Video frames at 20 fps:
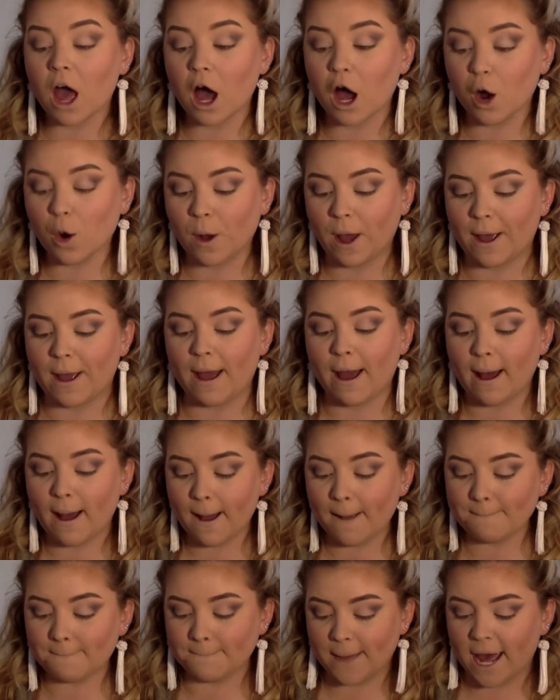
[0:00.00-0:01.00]
Okay,
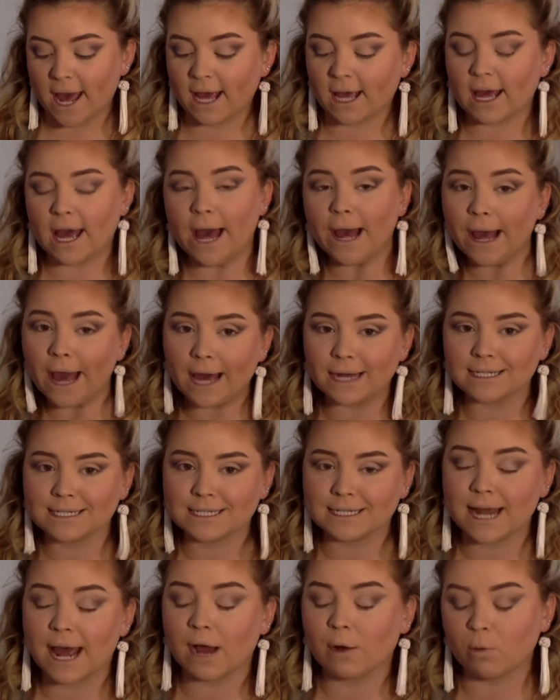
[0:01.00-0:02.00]
I'm back. I had a
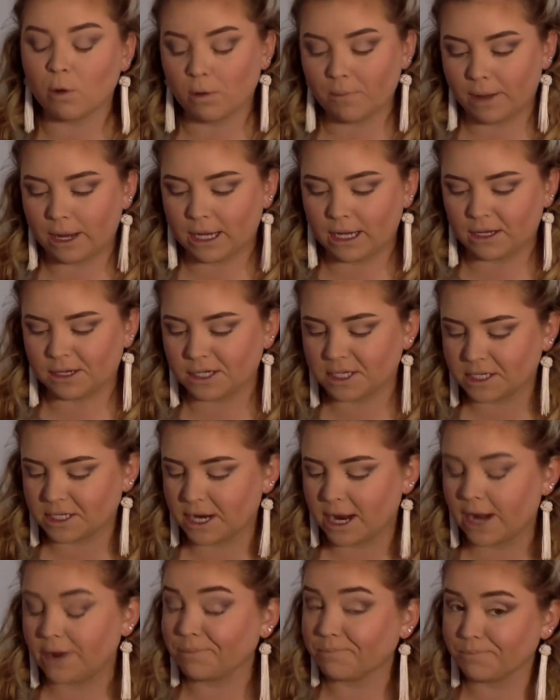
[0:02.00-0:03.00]
snack while making the
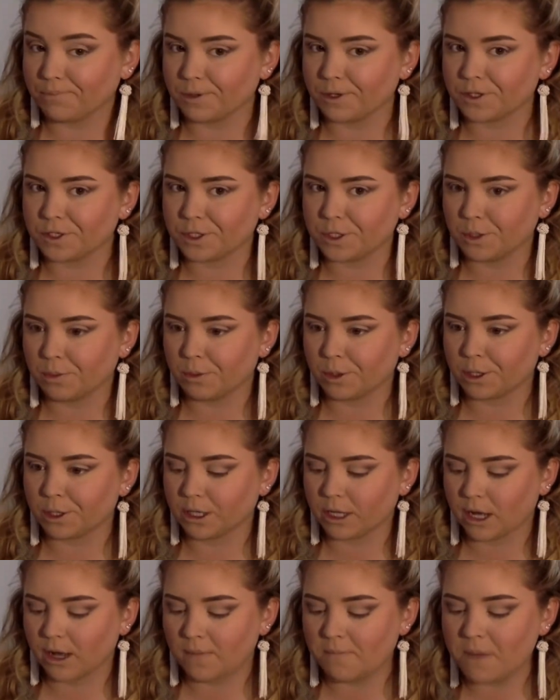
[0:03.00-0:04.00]
snack. There's still more to
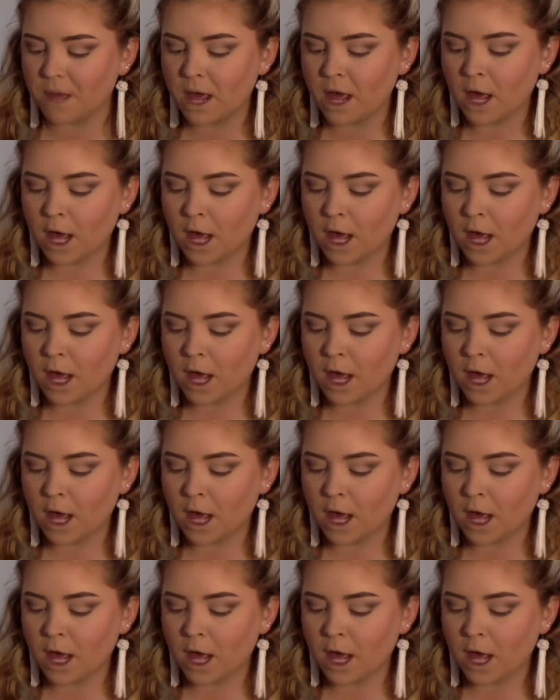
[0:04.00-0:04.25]
come.